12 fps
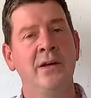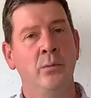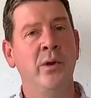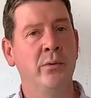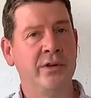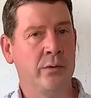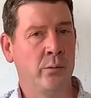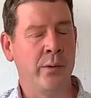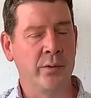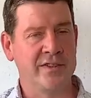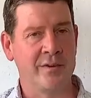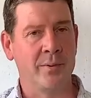We would, we
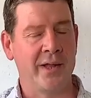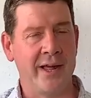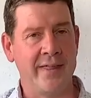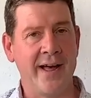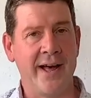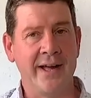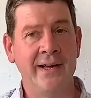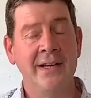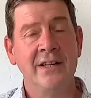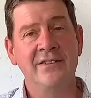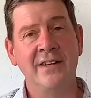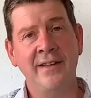would supply that.
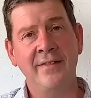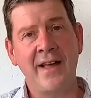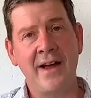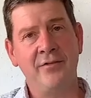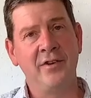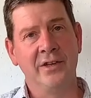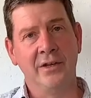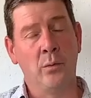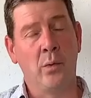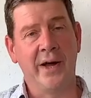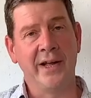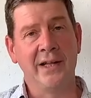So I did that for a little
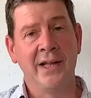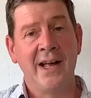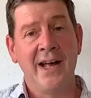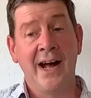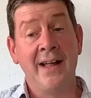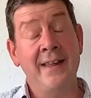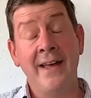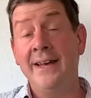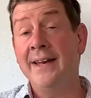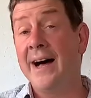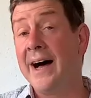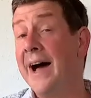while, and
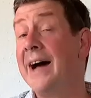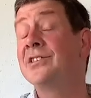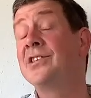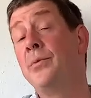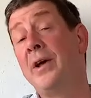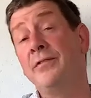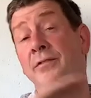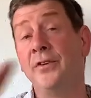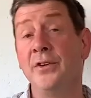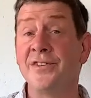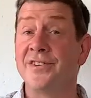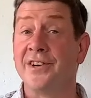then I actually went
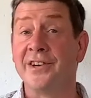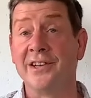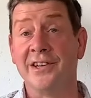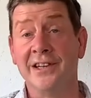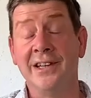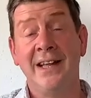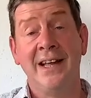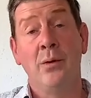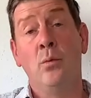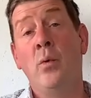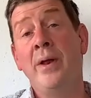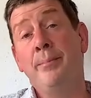full circle,
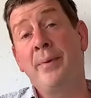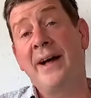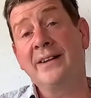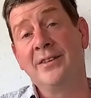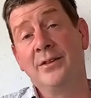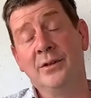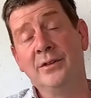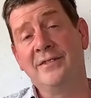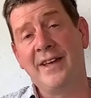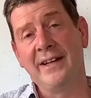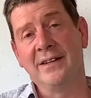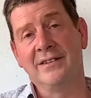went back to the
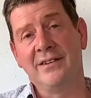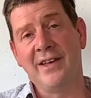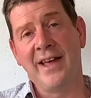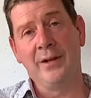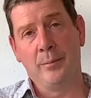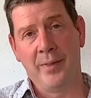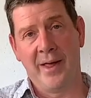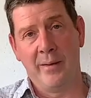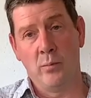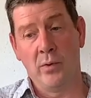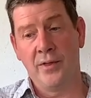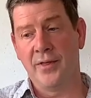hotel to help
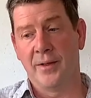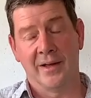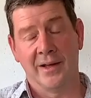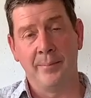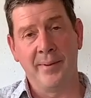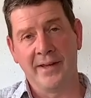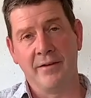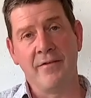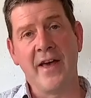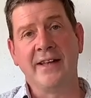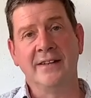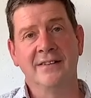them with a, a big
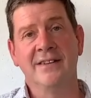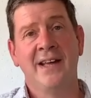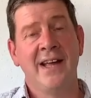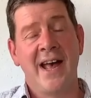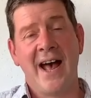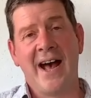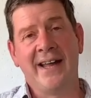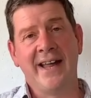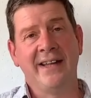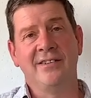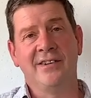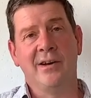event, and
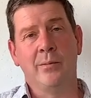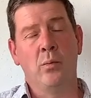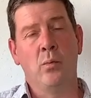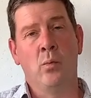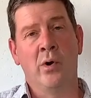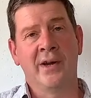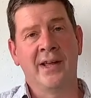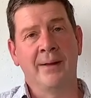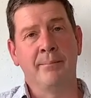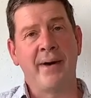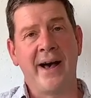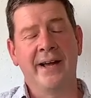ended up
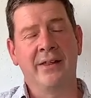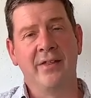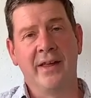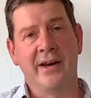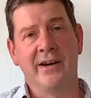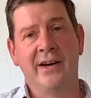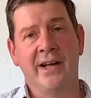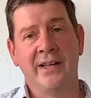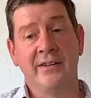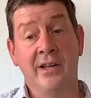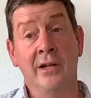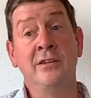working back there,
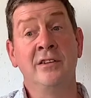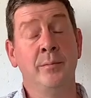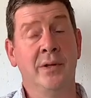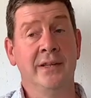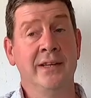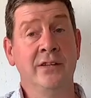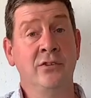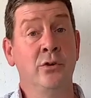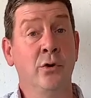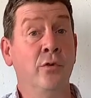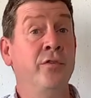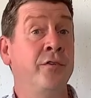and ultimately
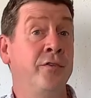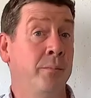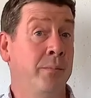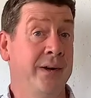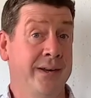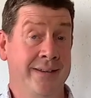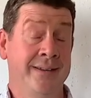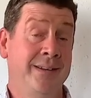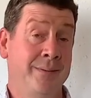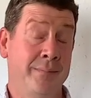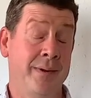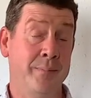took over from my,
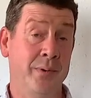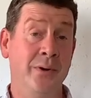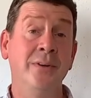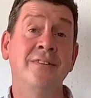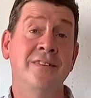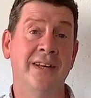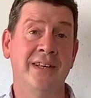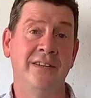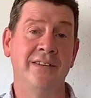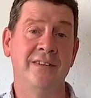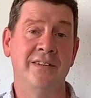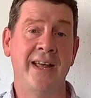my boss
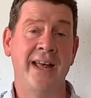and